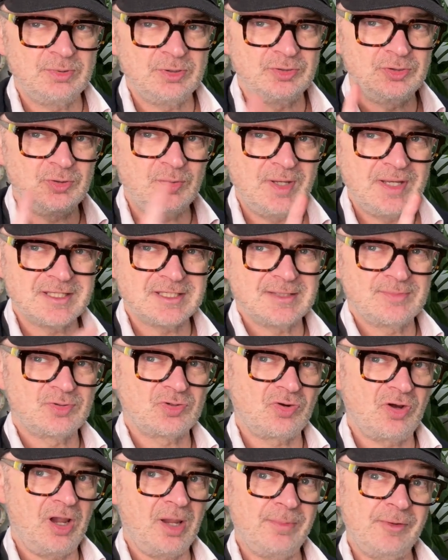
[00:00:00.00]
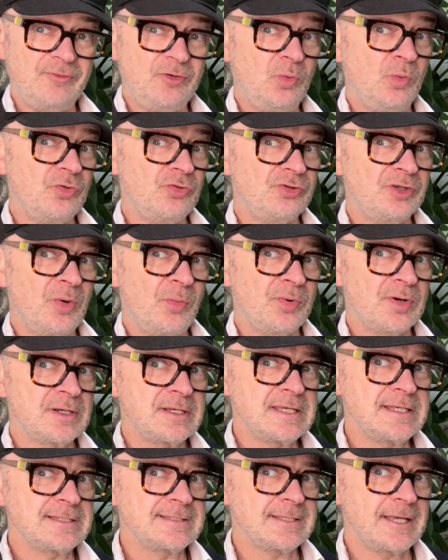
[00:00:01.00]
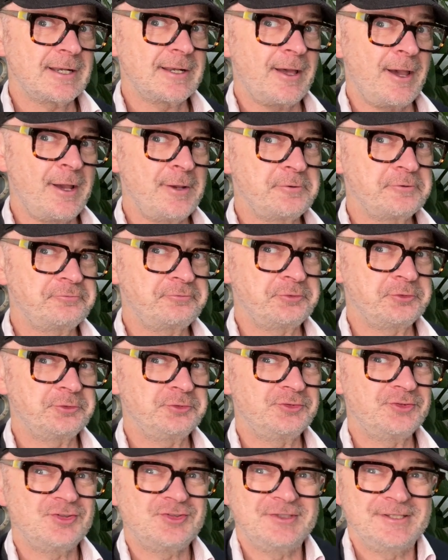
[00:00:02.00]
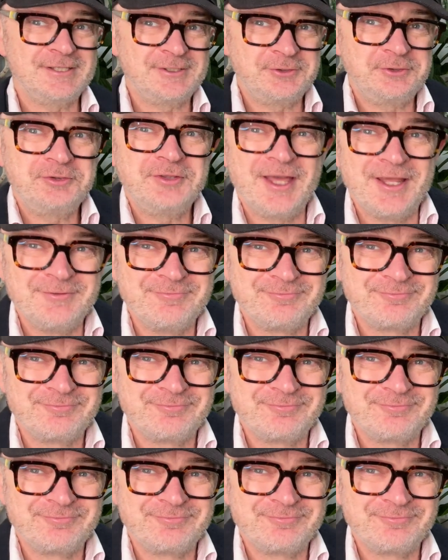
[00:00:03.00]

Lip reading: but do hit subscribe if you want to know what it is, and I look forward to seeing you then.